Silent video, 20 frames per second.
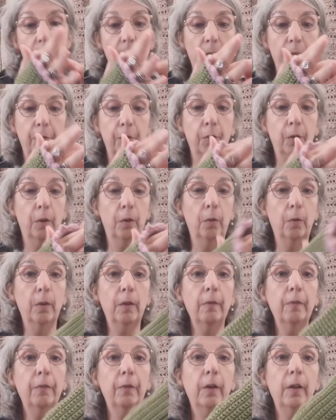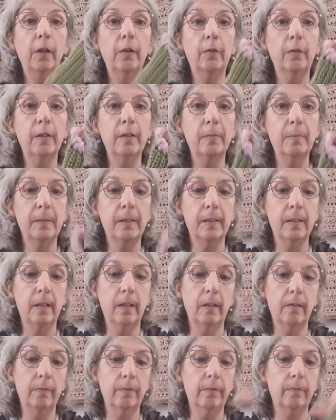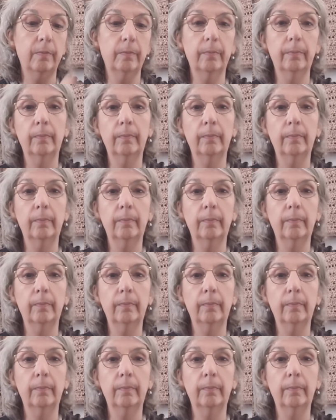If you're looking for a Christmas gift,